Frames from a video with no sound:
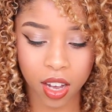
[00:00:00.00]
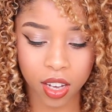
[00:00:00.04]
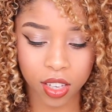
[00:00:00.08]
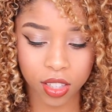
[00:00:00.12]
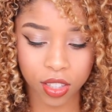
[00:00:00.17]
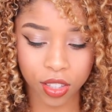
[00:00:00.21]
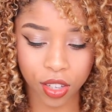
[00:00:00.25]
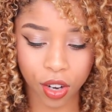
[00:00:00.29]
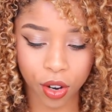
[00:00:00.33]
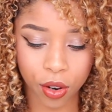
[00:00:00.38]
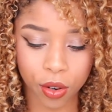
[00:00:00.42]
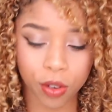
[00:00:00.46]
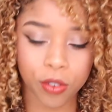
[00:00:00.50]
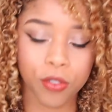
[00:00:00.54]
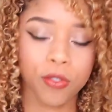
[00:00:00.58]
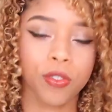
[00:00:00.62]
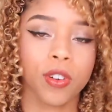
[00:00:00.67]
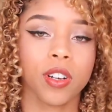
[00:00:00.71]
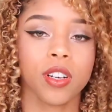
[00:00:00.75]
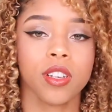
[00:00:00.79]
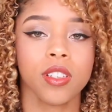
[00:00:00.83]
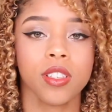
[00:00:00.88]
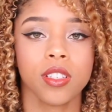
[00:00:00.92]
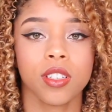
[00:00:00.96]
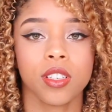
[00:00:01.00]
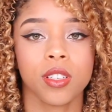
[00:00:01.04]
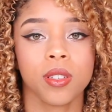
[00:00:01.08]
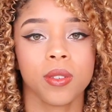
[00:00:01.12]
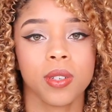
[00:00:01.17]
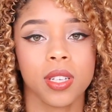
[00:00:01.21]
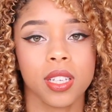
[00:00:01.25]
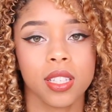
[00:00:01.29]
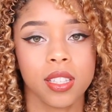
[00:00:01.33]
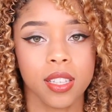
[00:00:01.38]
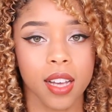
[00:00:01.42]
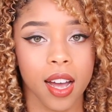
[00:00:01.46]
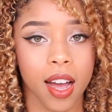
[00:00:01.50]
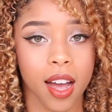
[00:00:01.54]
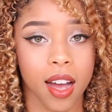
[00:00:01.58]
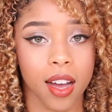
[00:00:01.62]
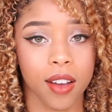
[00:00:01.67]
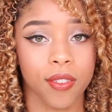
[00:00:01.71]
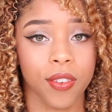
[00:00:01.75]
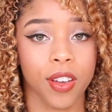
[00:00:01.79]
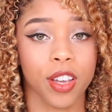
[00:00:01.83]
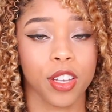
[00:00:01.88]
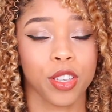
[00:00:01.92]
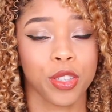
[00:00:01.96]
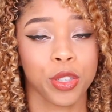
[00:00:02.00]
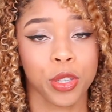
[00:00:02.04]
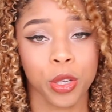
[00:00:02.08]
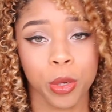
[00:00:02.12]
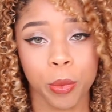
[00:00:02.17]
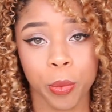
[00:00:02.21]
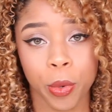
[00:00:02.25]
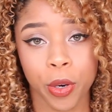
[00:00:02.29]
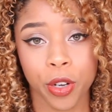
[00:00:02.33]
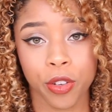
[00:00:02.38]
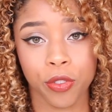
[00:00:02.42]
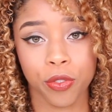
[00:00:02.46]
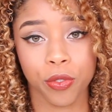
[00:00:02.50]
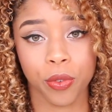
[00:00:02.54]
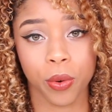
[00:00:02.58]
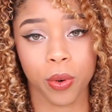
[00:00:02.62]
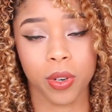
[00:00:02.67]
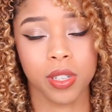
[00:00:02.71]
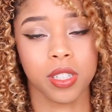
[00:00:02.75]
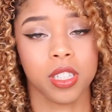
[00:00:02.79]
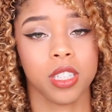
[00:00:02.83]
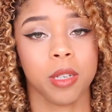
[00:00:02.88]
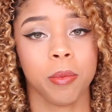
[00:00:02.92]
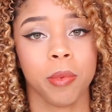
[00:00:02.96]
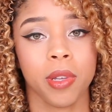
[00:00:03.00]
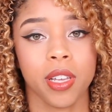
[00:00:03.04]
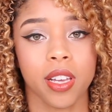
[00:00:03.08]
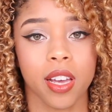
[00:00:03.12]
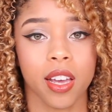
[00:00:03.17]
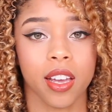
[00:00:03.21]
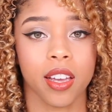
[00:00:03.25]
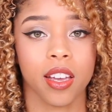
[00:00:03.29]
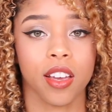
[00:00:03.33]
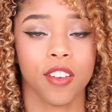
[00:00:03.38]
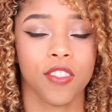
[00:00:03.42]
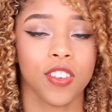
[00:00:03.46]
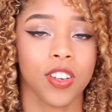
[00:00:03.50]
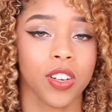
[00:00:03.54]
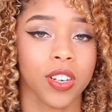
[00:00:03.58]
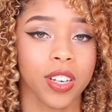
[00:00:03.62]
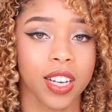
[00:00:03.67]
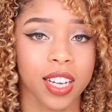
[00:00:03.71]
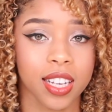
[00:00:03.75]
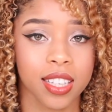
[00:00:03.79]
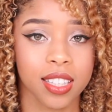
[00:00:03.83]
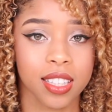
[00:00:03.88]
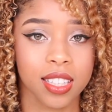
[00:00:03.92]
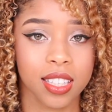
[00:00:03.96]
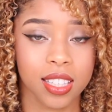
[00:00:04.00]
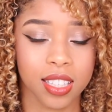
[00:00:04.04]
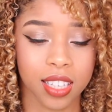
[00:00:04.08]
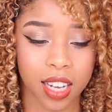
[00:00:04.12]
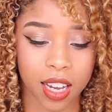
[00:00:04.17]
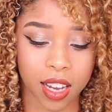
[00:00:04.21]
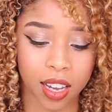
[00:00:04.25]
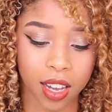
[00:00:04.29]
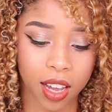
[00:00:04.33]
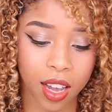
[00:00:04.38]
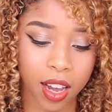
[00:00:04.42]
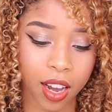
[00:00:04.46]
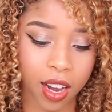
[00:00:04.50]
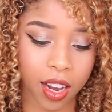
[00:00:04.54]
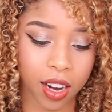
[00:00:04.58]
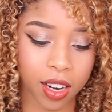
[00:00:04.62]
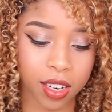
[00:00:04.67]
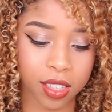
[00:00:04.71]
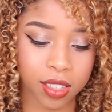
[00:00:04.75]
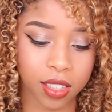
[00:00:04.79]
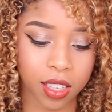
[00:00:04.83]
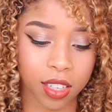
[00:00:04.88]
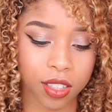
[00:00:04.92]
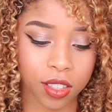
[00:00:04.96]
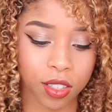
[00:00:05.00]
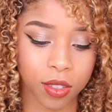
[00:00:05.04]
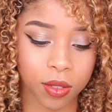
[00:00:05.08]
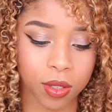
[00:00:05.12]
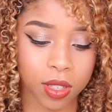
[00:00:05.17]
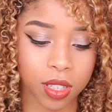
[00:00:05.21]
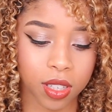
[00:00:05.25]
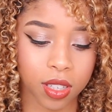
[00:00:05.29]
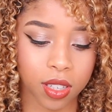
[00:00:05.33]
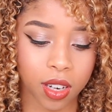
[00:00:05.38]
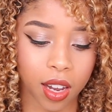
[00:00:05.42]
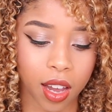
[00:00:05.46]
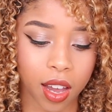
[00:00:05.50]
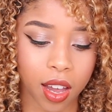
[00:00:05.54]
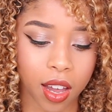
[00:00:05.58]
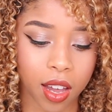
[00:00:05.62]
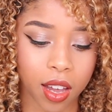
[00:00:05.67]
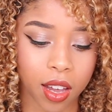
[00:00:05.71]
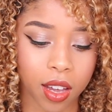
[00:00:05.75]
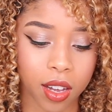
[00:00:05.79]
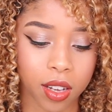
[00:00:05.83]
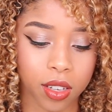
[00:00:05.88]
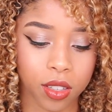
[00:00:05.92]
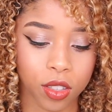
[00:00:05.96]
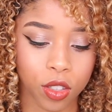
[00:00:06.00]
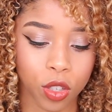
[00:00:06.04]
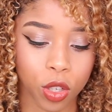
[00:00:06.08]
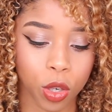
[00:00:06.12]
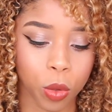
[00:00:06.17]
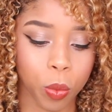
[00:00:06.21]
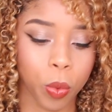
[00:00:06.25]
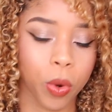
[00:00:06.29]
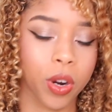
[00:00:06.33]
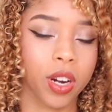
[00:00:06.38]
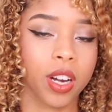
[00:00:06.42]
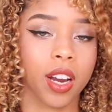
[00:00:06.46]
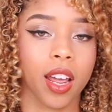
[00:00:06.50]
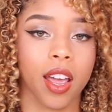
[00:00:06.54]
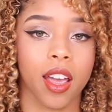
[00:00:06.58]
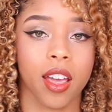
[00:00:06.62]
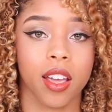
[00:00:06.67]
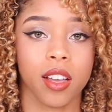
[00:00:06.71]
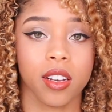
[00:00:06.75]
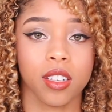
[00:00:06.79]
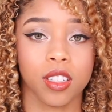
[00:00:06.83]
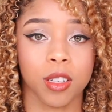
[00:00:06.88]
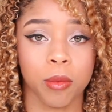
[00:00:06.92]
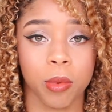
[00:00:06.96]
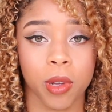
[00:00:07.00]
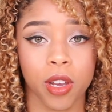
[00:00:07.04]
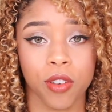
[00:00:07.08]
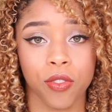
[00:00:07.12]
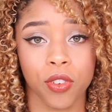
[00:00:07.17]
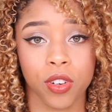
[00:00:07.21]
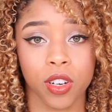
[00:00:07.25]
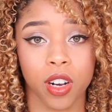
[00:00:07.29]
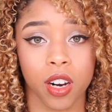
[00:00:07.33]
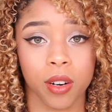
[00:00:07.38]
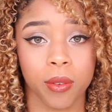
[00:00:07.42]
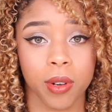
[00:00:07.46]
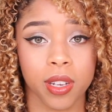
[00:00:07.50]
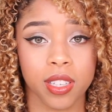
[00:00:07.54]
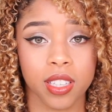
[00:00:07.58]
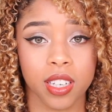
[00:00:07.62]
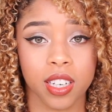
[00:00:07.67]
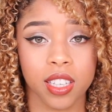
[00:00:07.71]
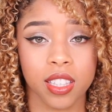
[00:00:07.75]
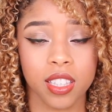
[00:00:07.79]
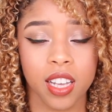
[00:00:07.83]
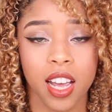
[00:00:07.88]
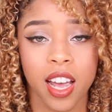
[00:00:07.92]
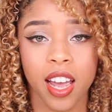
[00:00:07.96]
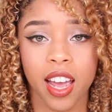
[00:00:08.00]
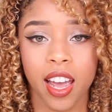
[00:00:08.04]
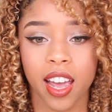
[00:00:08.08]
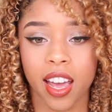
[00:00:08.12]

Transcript: So first, you need to have a 2.4 GPA if you're in state, and it says you need a 2.8 GPA for non-residents.